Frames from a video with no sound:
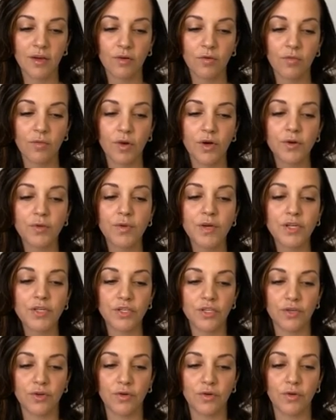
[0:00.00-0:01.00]
what do we
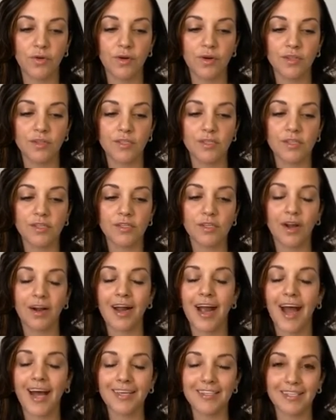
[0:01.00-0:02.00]
do to
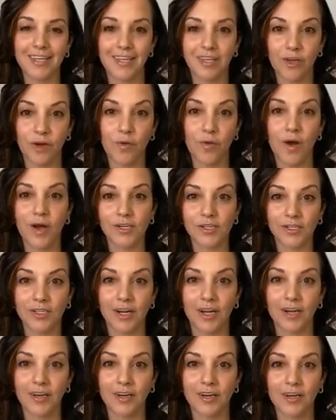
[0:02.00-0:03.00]
start asking the
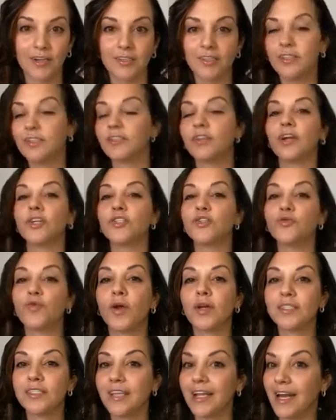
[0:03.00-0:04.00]
question, to start
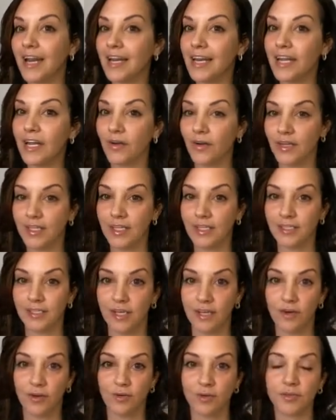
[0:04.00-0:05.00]
trusting and hearing the
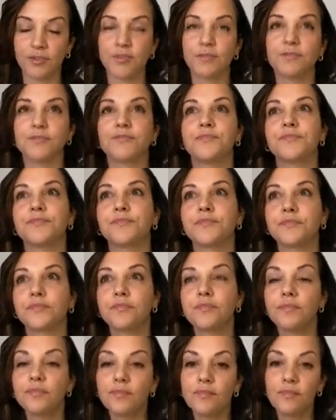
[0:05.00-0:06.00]
signals?
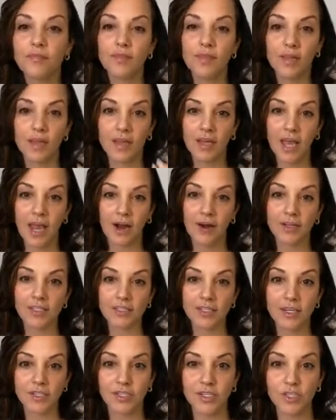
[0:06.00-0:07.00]
Karen
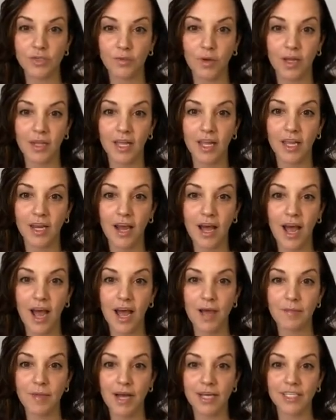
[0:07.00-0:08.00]
says she's willing.
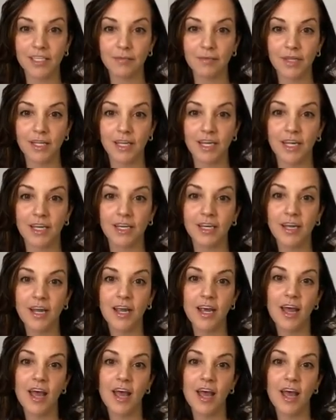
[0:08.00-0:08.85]
Hi, Maximilian.